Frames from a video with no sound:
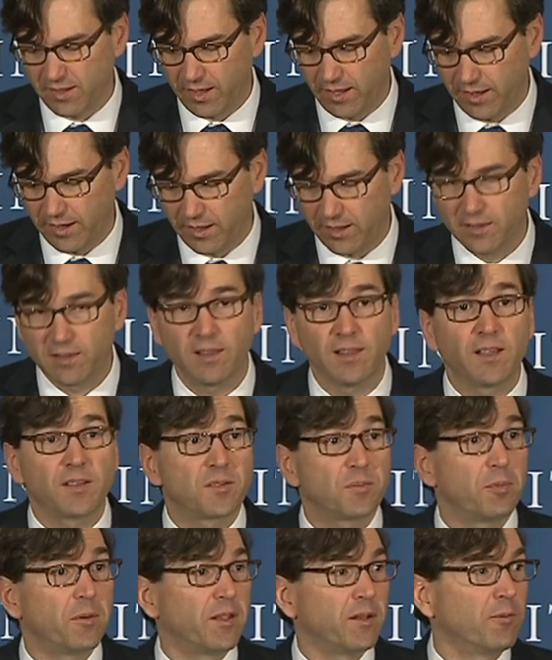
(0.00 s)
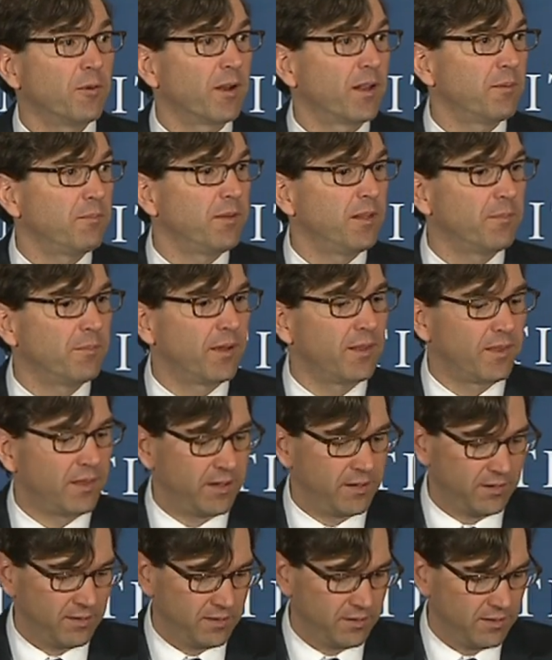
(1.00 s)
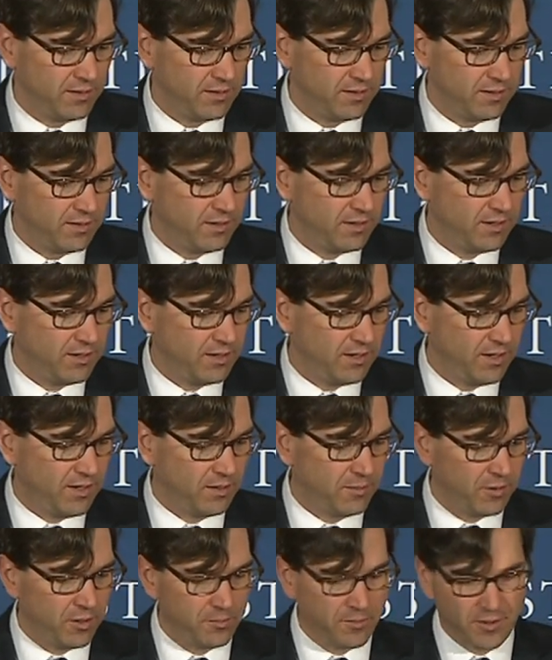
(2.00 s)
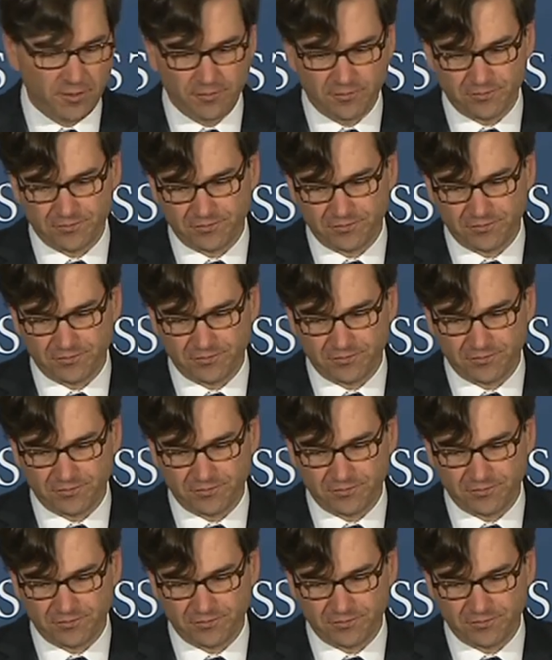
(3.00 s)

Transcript: And I'll explain what I mean by that in a moment.